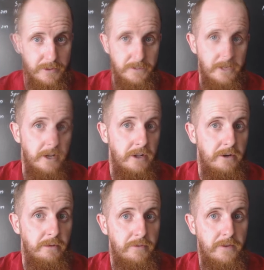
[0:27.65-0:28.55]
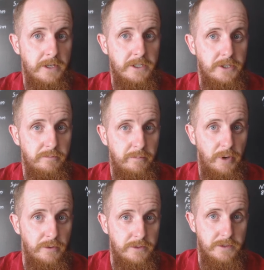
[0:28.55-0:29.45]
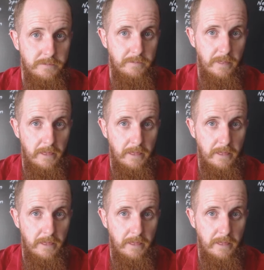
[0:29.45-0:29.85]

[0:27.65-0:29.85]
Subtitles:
I shared a lot of reflection posts